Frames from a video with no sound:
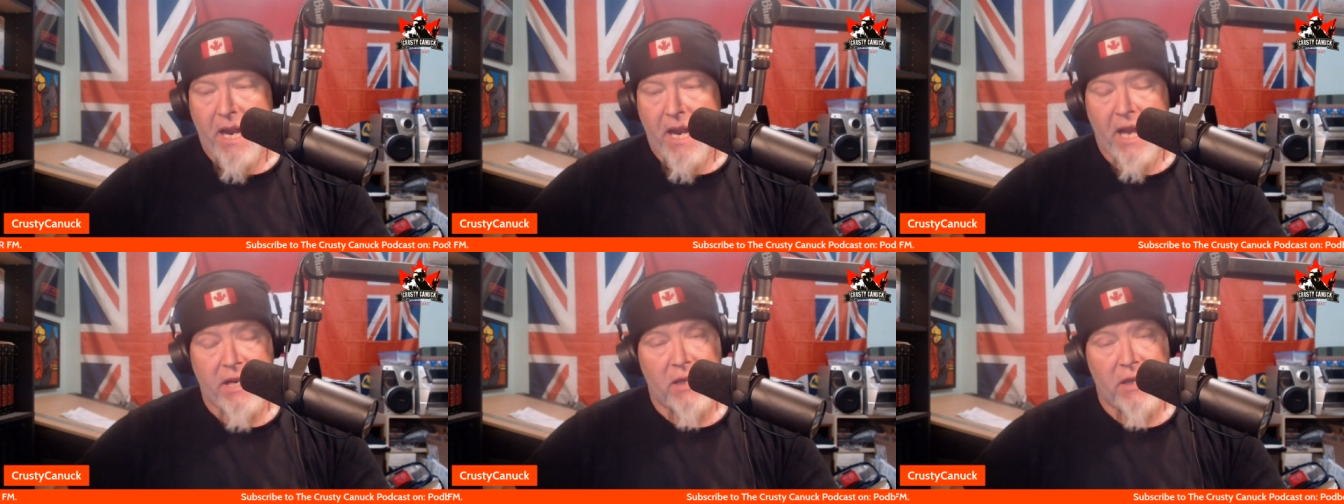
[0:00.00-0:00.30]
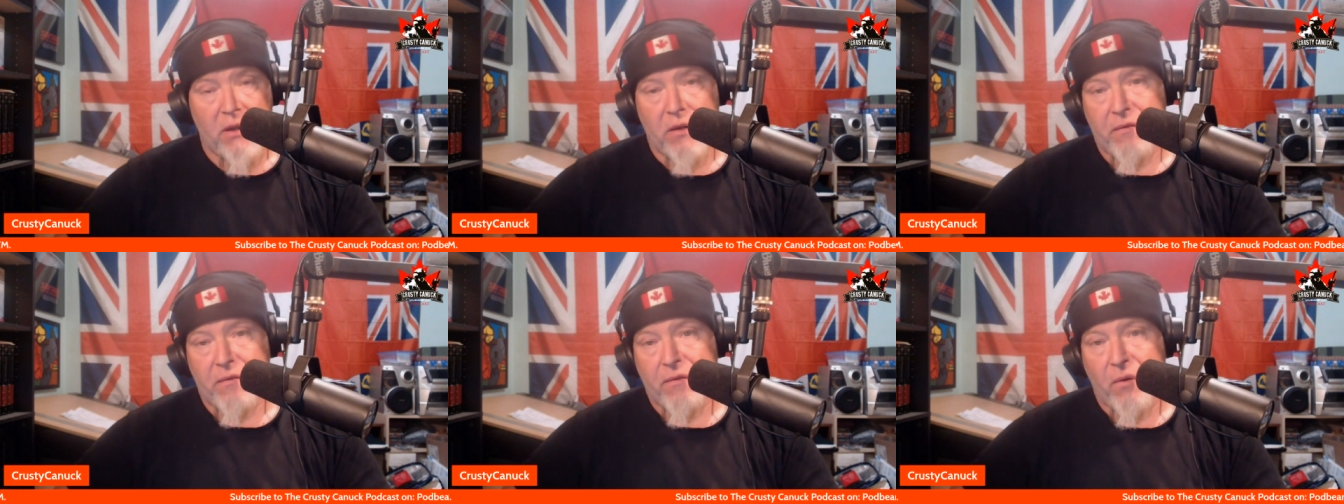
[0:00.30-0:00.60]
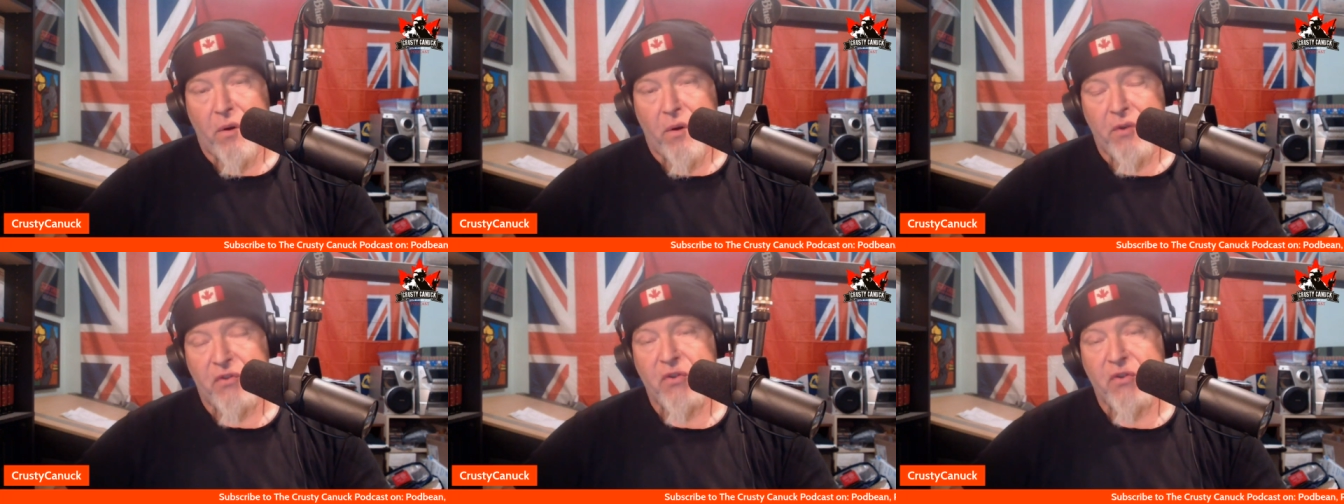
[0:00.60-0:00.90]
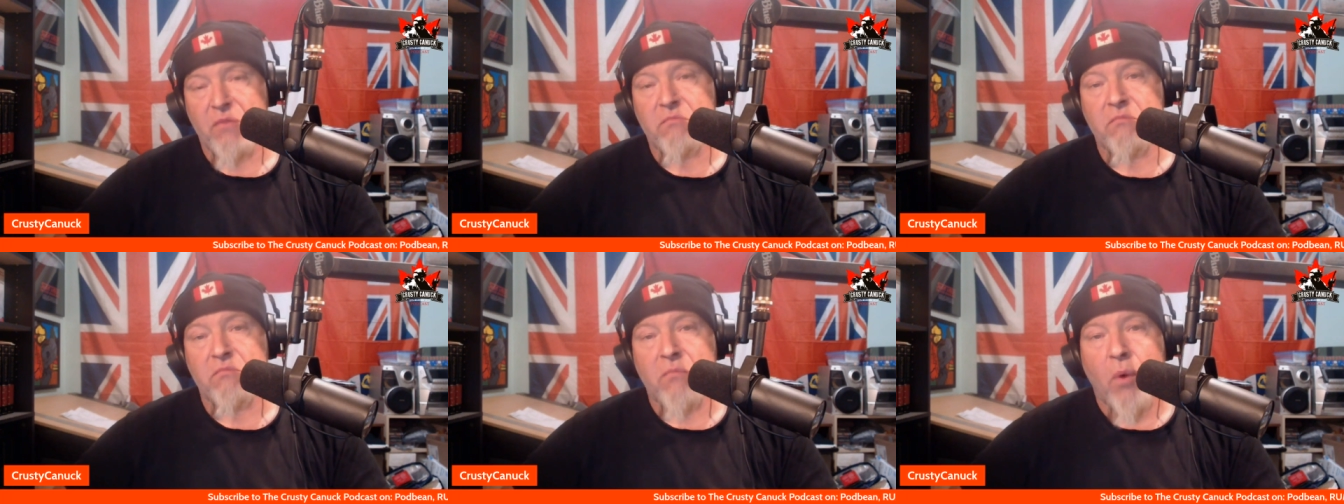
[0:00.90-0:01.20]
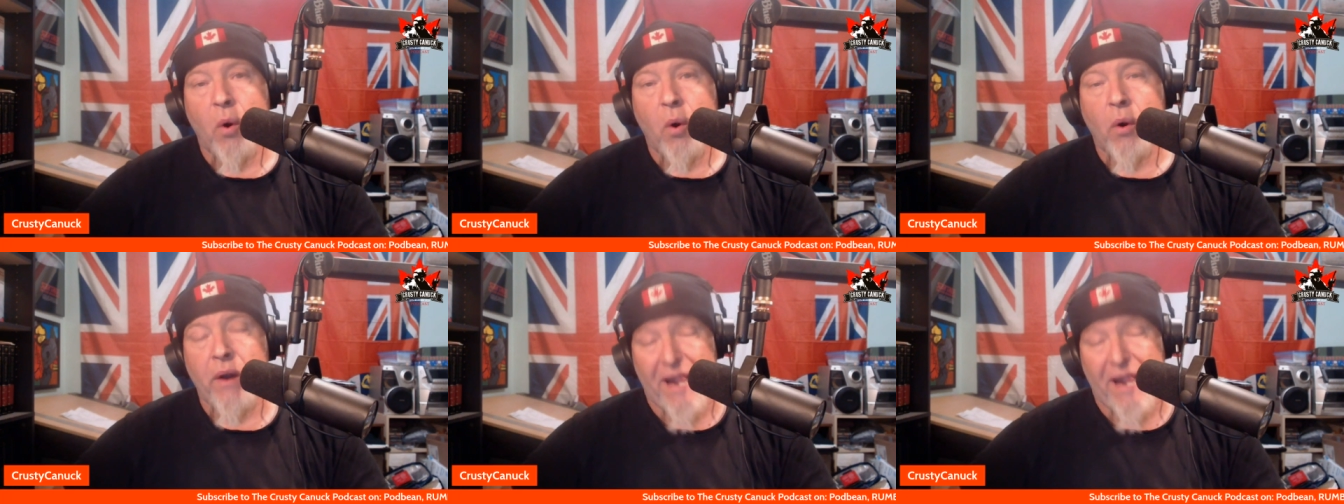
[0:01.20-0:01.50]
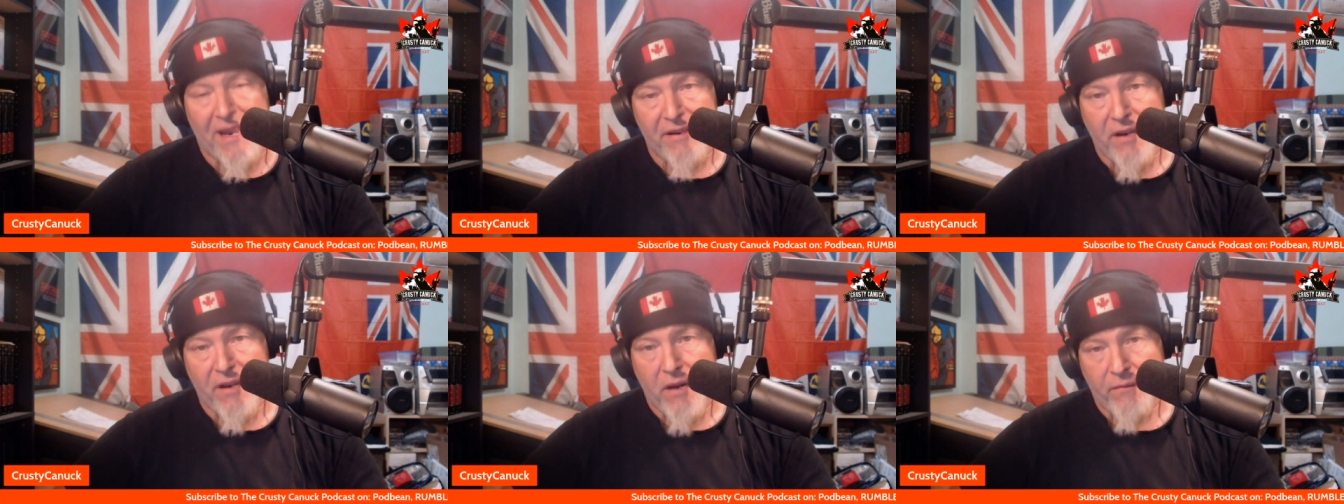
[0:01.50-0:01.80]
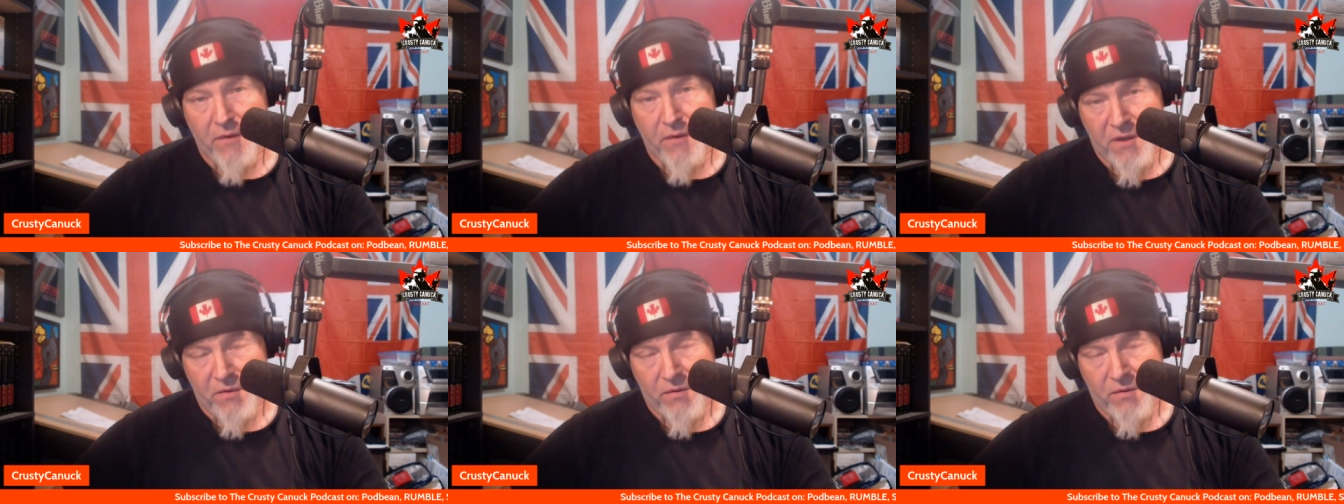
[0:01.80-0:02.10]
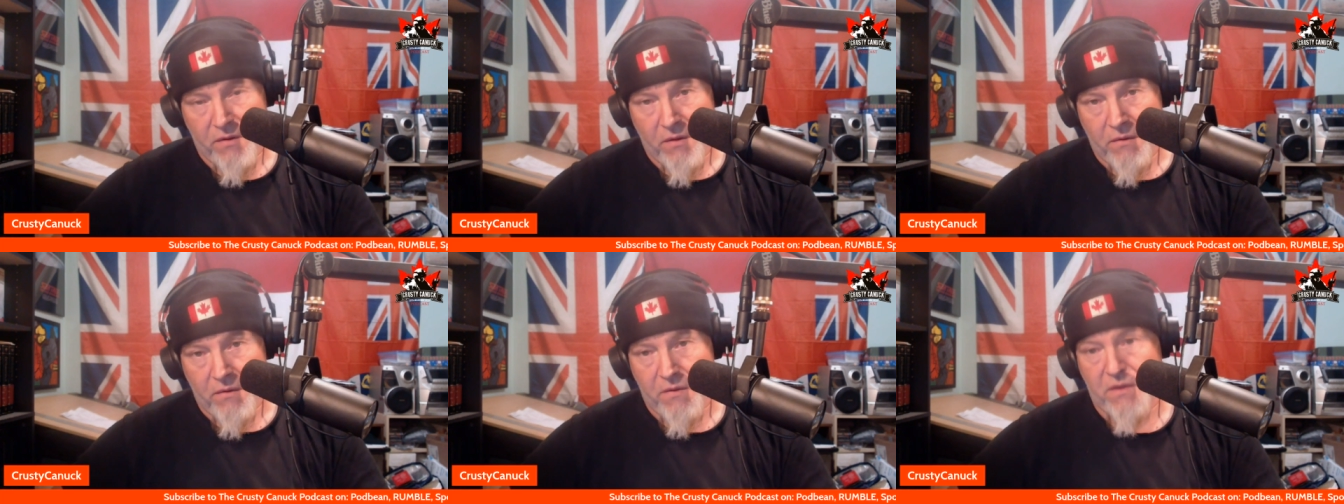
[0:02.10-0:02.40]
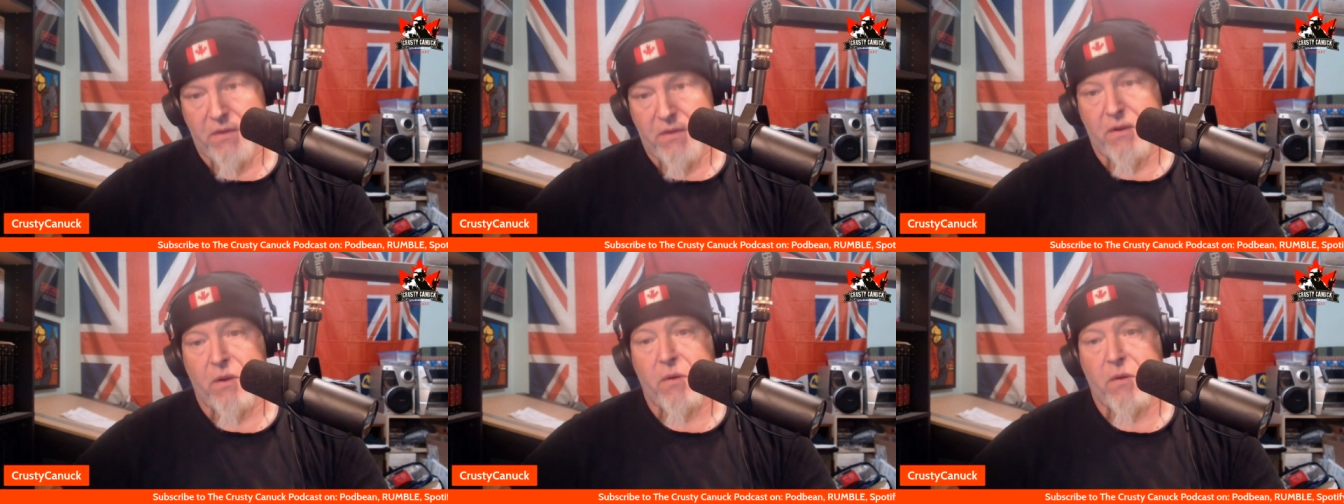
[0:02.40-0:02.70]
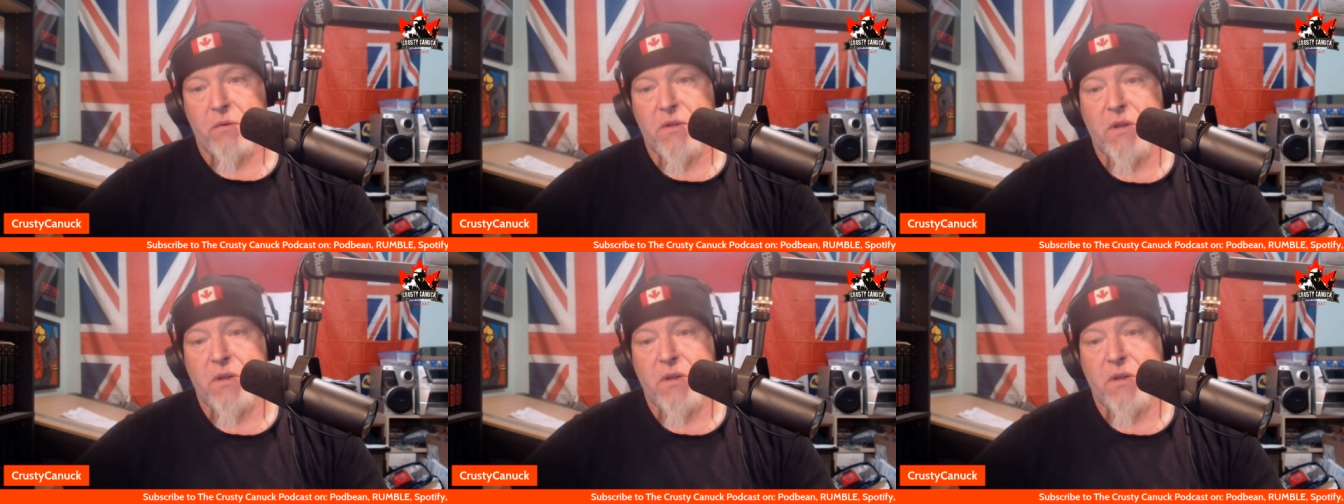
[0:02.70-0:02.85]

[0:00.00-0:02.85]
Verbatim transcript: And I look forward to more endeavors with those two.